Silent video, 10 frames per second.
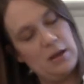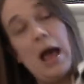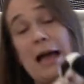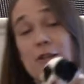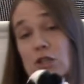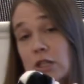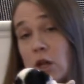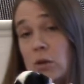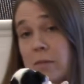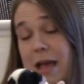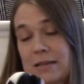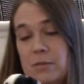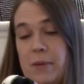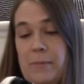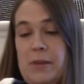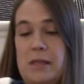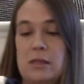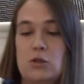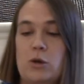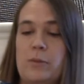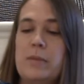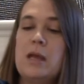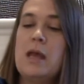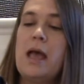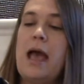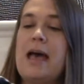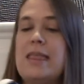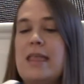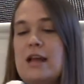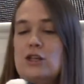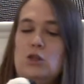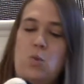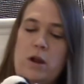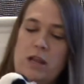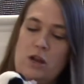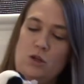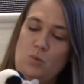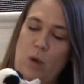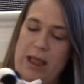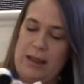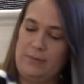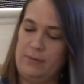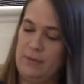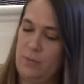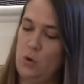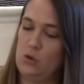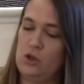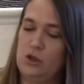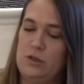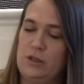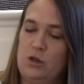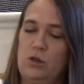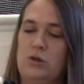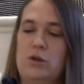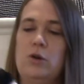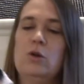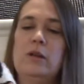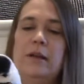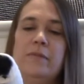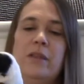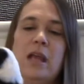Actually, she's the only masked puppy in this group. And then just one ear is white, holding your sister, so hold on.